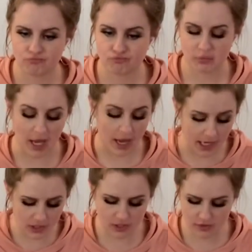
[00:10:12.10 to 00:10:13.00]
But yeah,
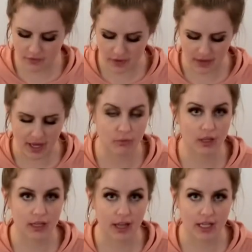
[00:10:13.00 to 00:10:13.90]
I just found that I
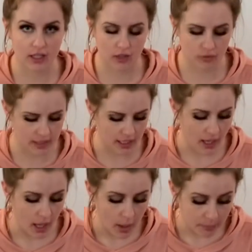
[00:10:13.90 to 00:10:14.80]
really like using
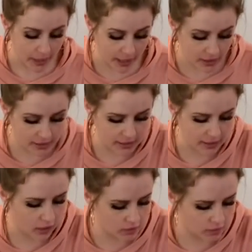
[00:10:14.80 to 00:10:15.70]
binders, and
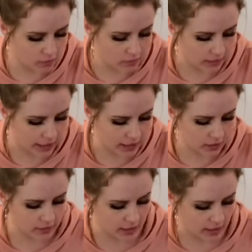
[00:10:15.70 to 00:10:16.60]
I also like
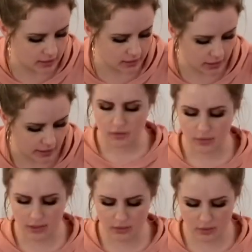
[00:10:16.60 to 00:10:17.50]
using sleeves. So
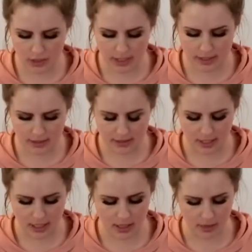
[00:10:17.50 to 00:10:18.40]
these are just
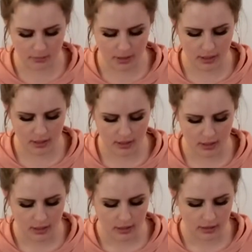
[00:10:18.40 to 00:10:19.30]

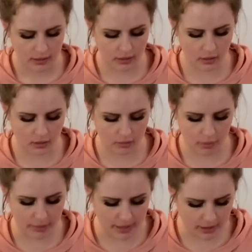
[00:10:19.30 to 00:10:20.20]
little
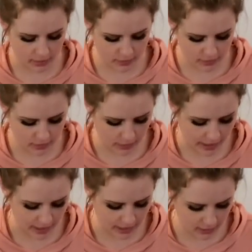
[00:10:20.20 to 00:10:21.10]
mementos, so
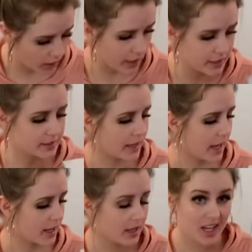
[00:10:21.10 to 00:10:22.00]
like cards
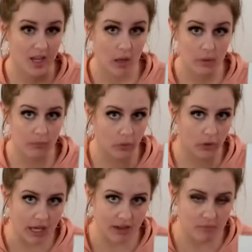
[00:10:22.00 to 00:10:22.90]
that people
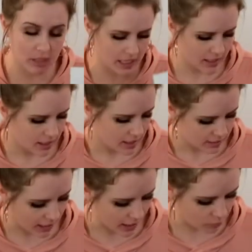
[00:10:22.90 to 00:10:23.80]
gave me
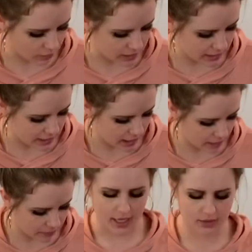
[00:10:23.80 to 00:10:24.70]
that I wanted to
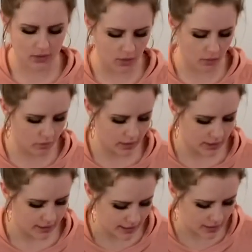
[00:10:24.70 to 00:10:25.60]
keep, and so
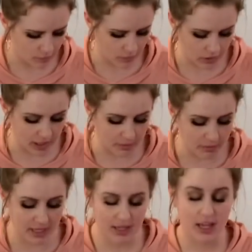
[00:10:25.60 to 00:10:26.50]
that's where I'll keep them
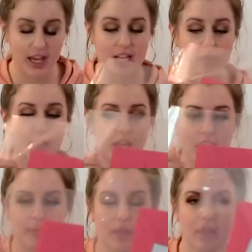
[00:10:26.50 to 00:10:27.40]
in. And so I like
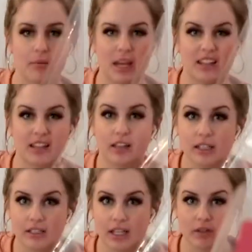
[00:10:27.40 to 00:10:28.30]
keeping them in clear
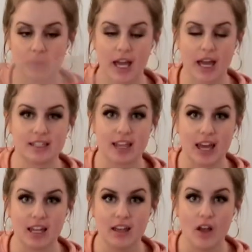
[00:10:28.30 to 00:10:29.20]
sleeves because
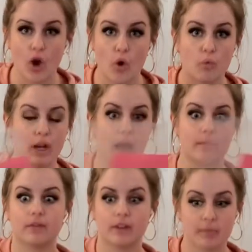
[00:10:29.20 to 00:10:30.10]
then when I'm
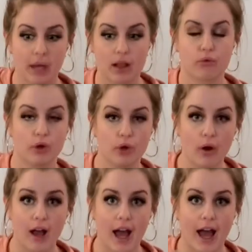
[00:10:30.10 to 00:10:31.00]
flipping through,
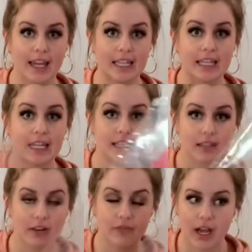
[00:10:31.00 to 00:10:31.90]
I can
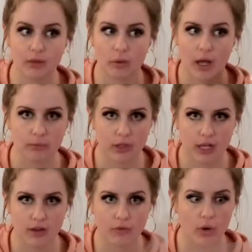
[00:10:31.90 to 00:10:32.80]
easily find what I'm
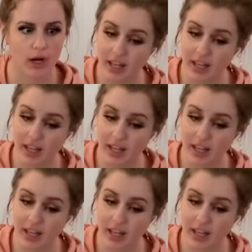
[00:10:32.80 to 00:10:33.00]
looking for.